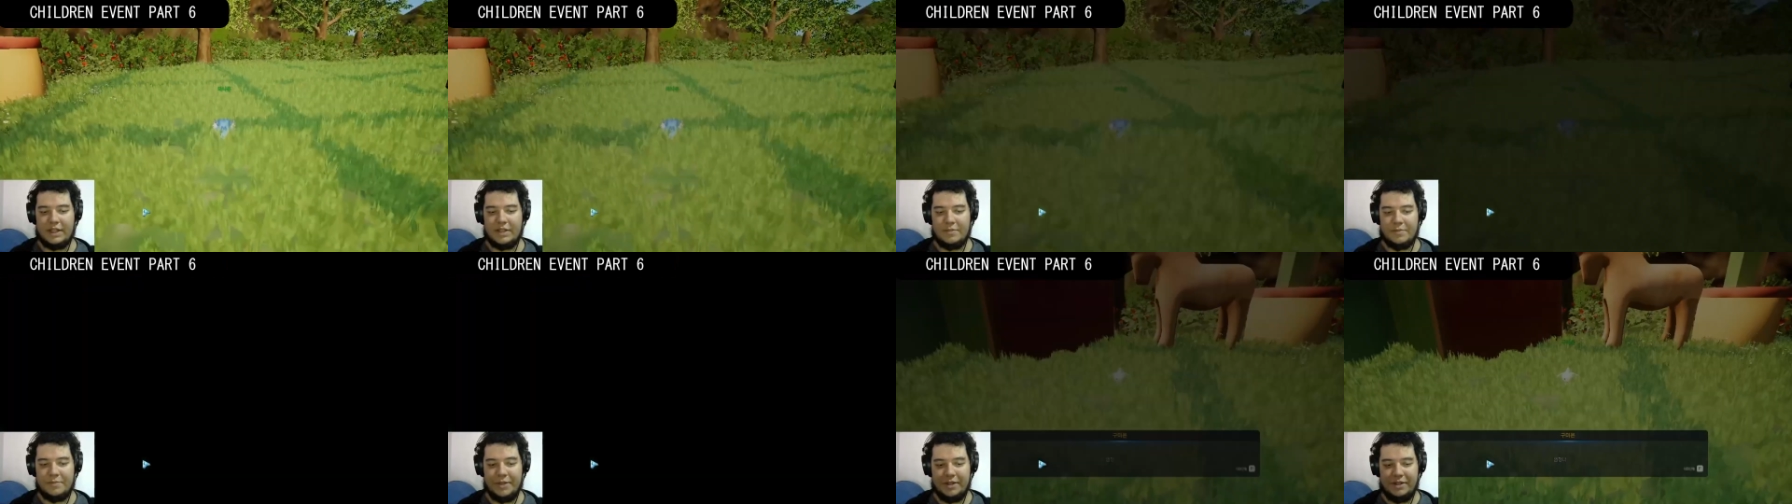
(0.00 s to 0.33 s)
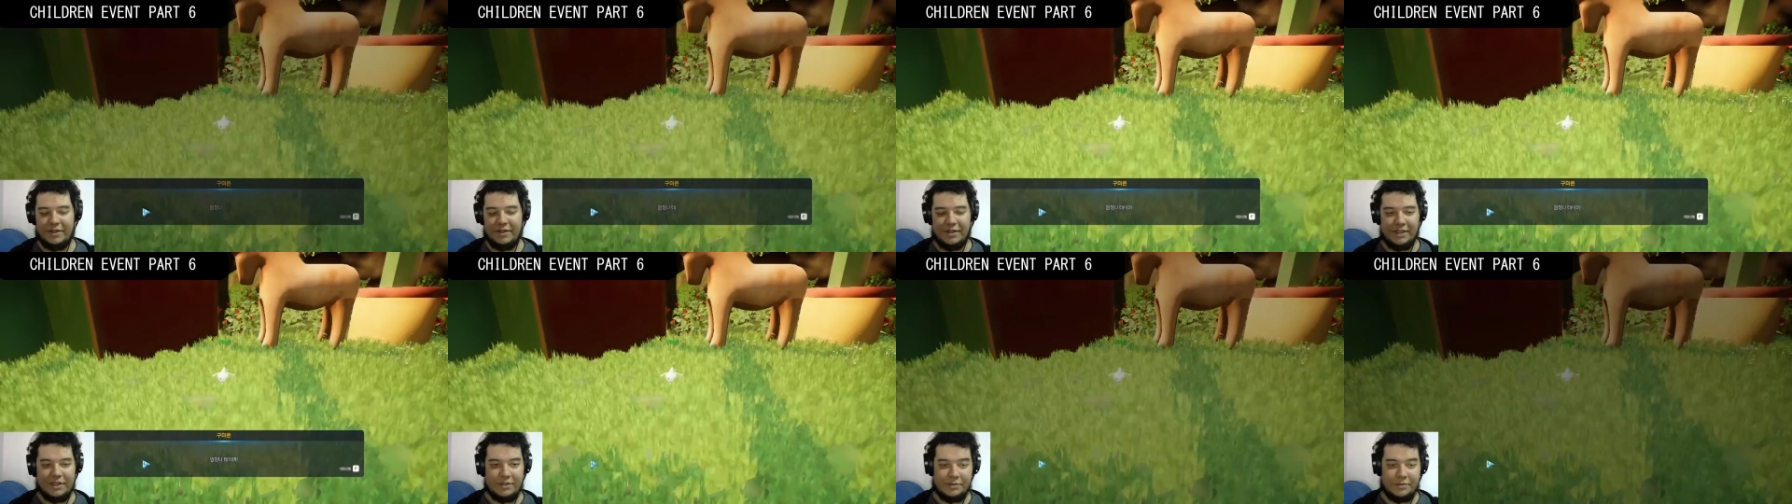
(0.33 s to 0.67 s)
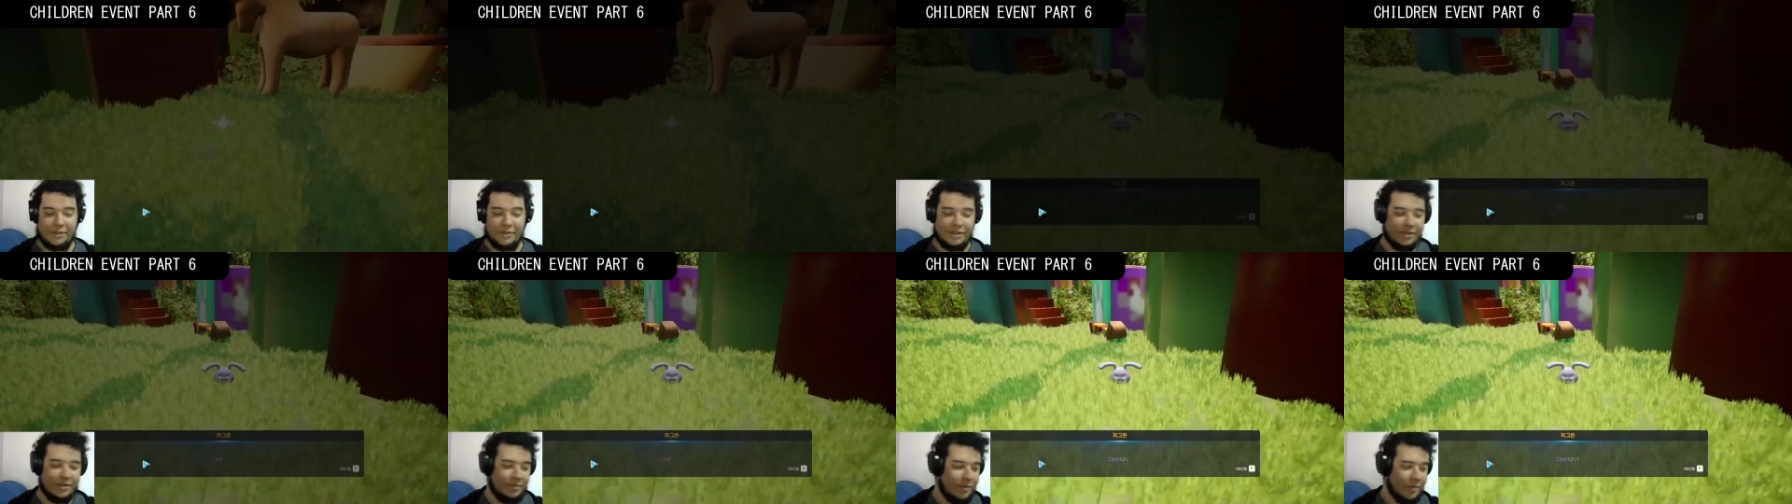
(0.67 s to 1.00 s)
part of this,
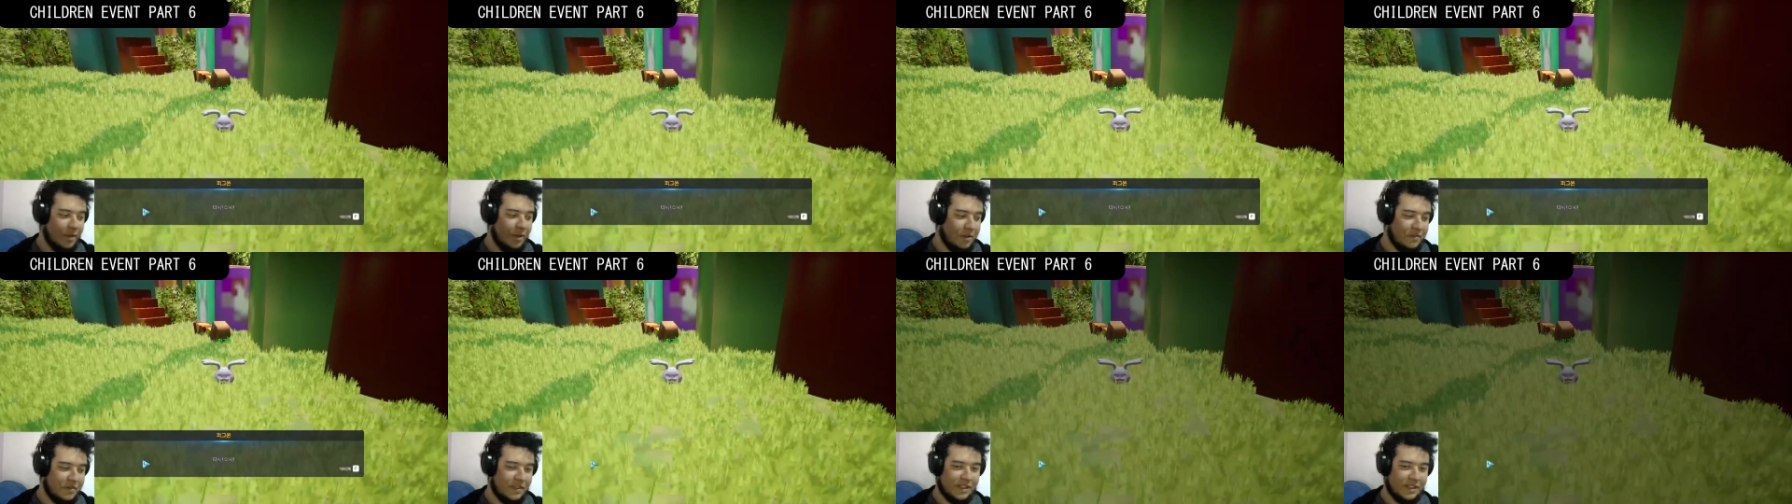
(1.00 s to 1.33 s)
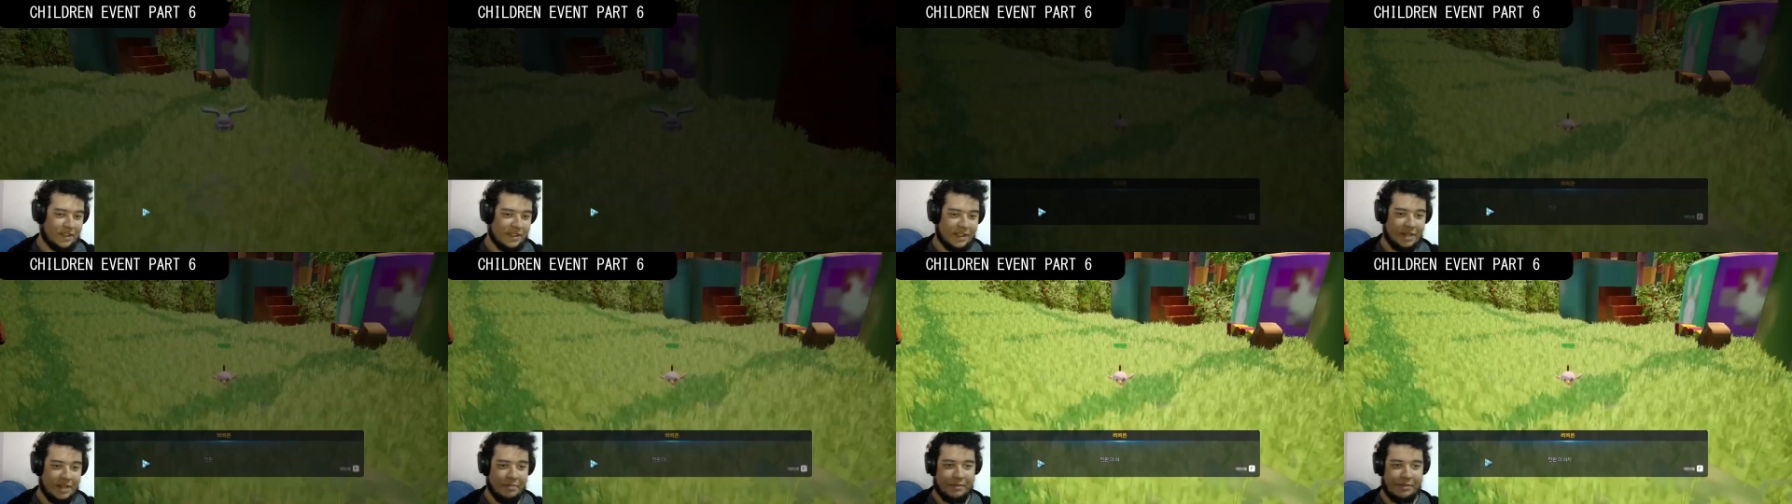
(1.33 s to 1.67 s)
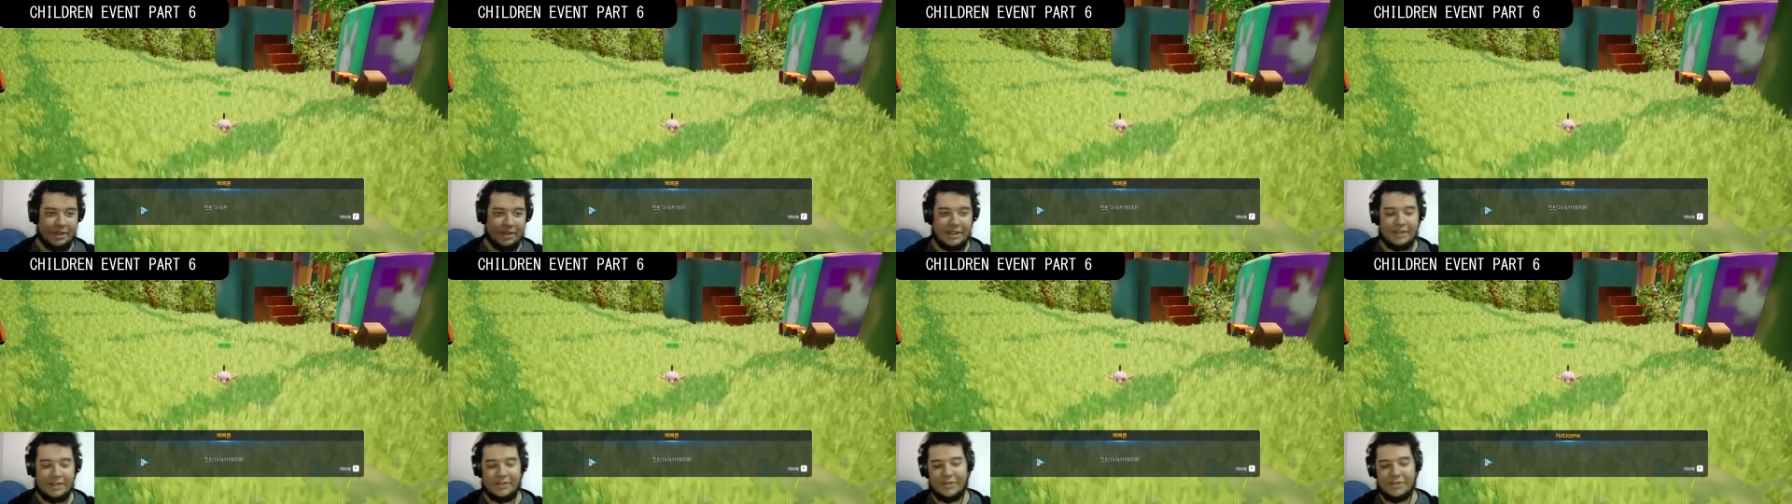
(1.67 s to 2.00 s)
which is more of the same
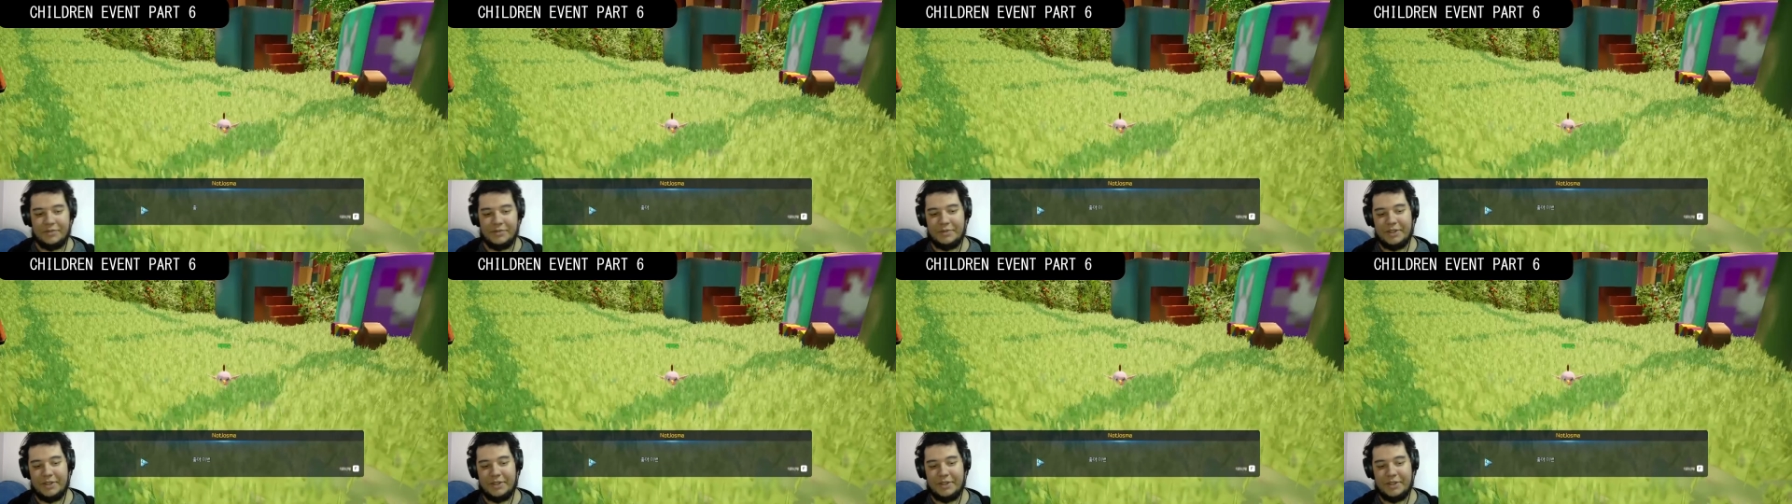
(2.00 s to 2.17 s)
thing, to be